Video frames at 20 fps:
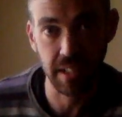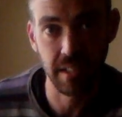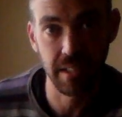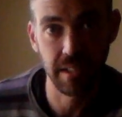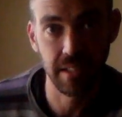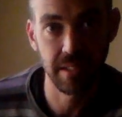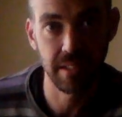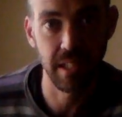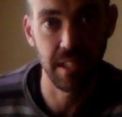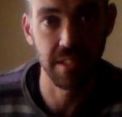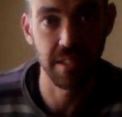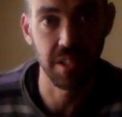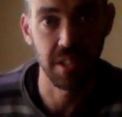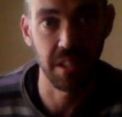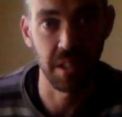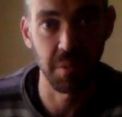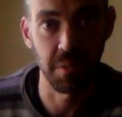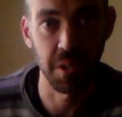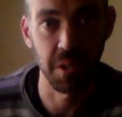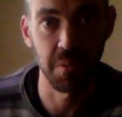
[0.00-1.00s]
So that's certainly
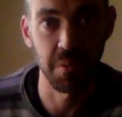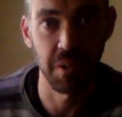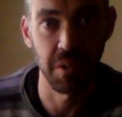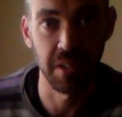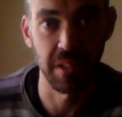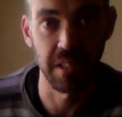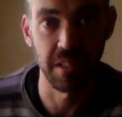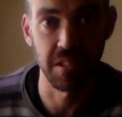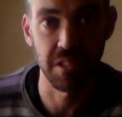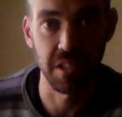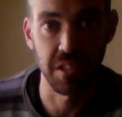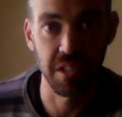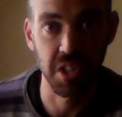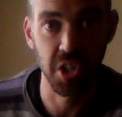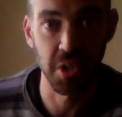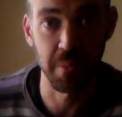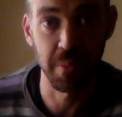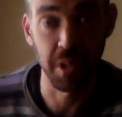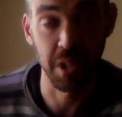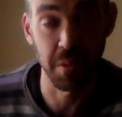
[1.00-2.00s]
what you want, is just
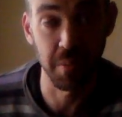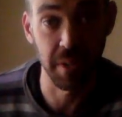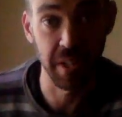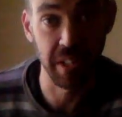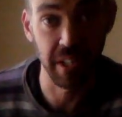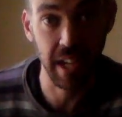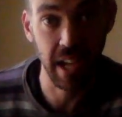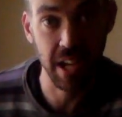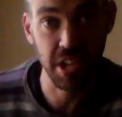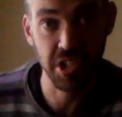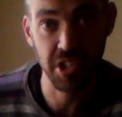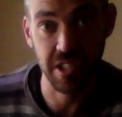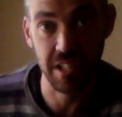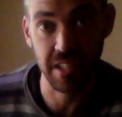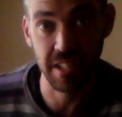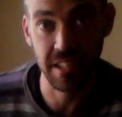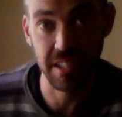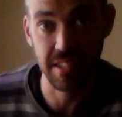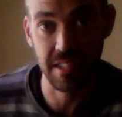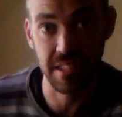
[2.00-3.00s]
open communication.
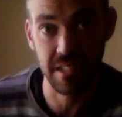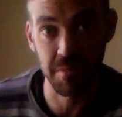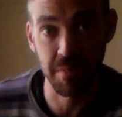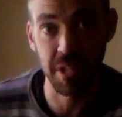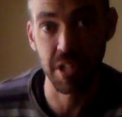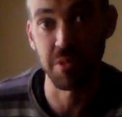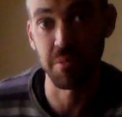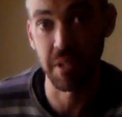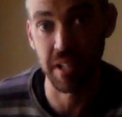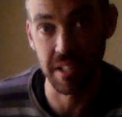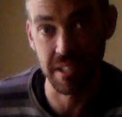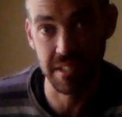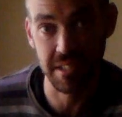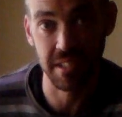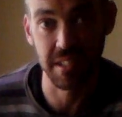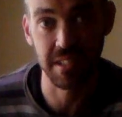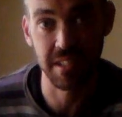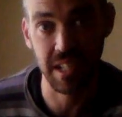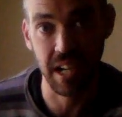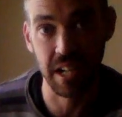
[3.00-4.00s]
And this is the best way to sort
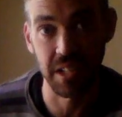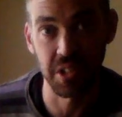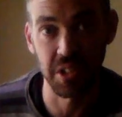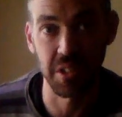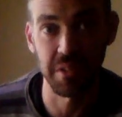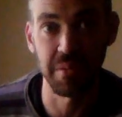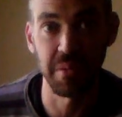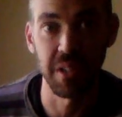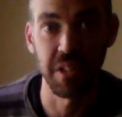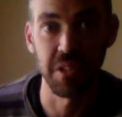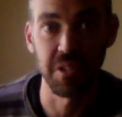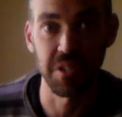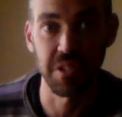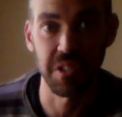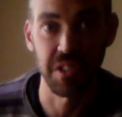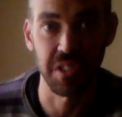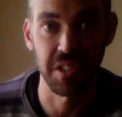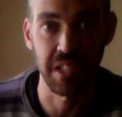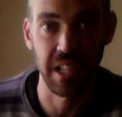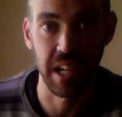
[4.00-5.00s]
of start it off when you're
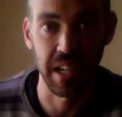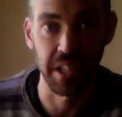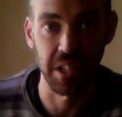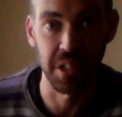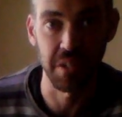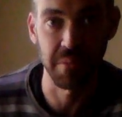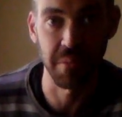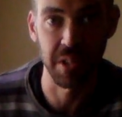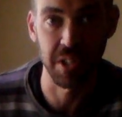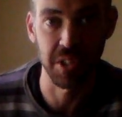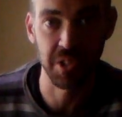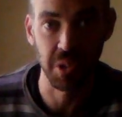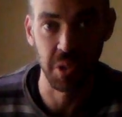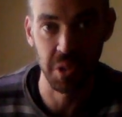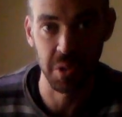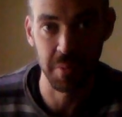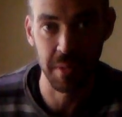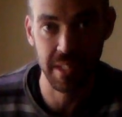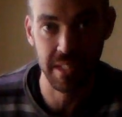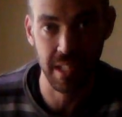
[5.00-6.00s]
just starting off with a
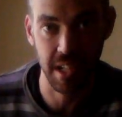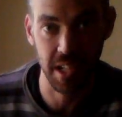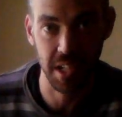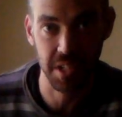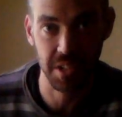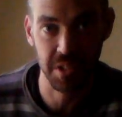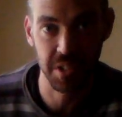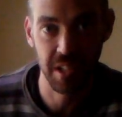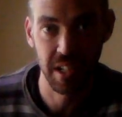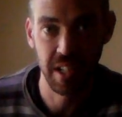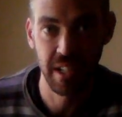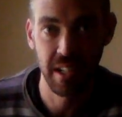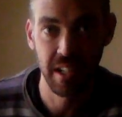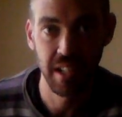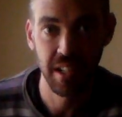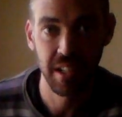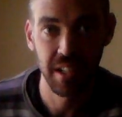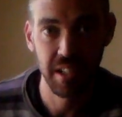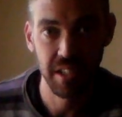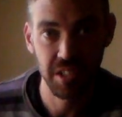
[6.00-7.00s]
shoulder massage.
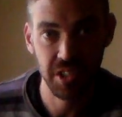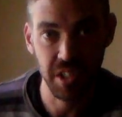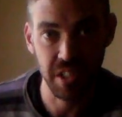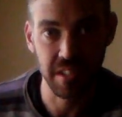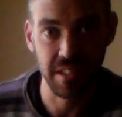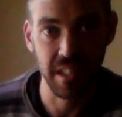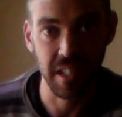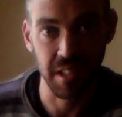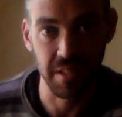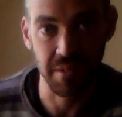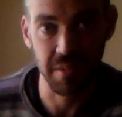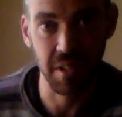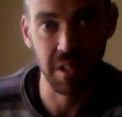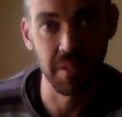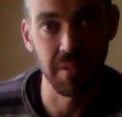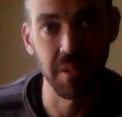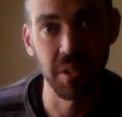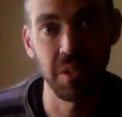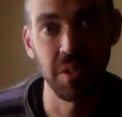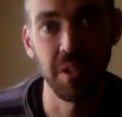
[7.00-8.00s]
She's sitting in front
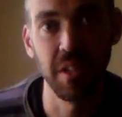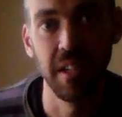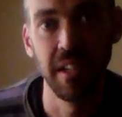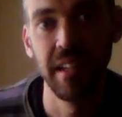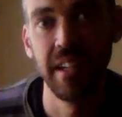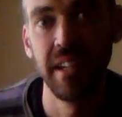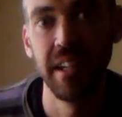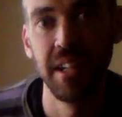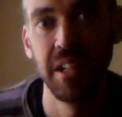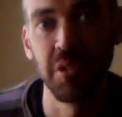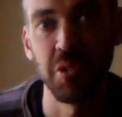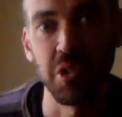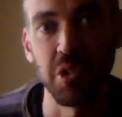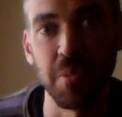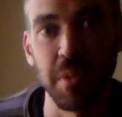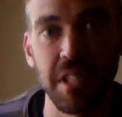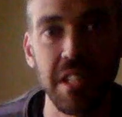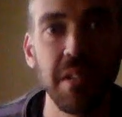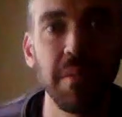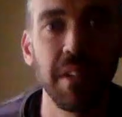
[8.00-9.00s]
of you, which will
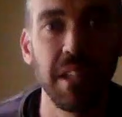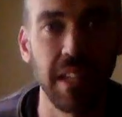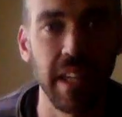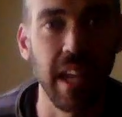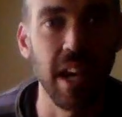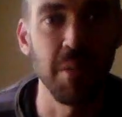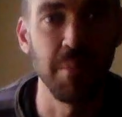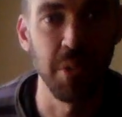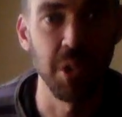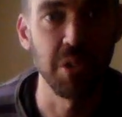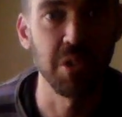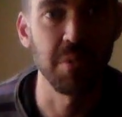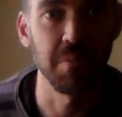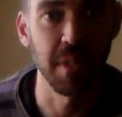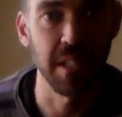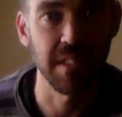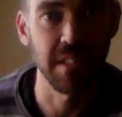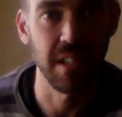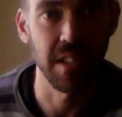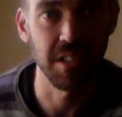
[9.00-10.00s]
be typically how most
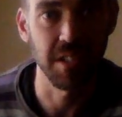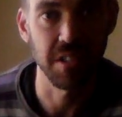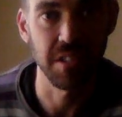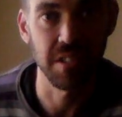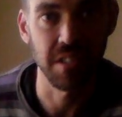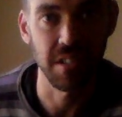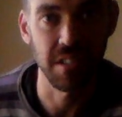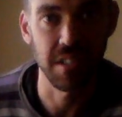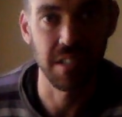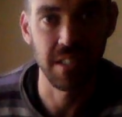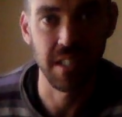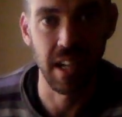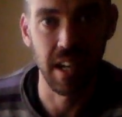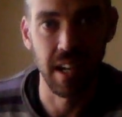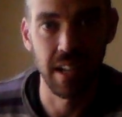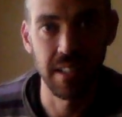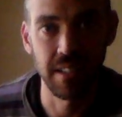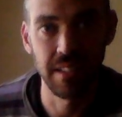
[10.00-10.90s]
massages sort of start.